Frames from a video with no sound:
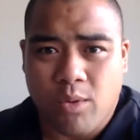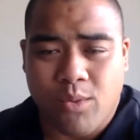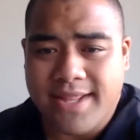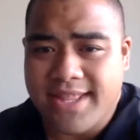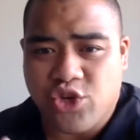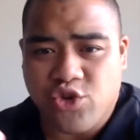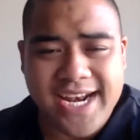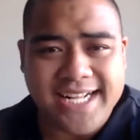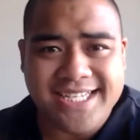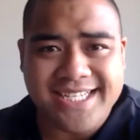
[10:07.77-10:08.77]
What are the
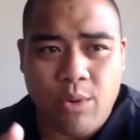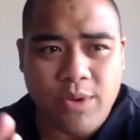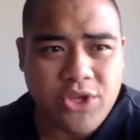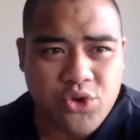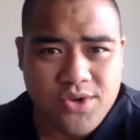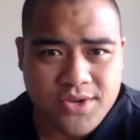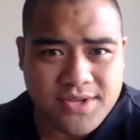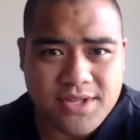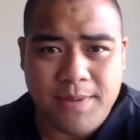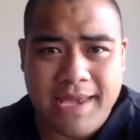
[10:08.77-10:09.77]
strategies that we
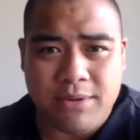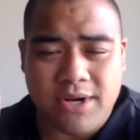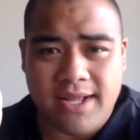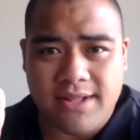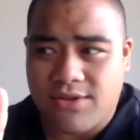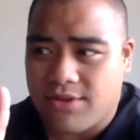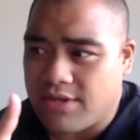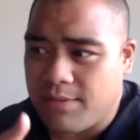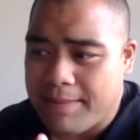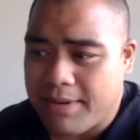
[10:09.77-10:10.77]
use to be able
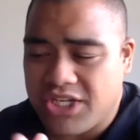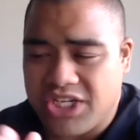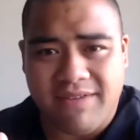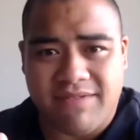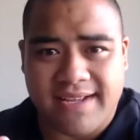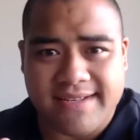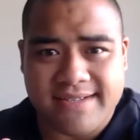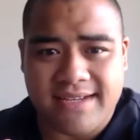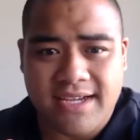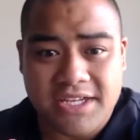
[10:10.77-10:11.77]
to be able to achieve this?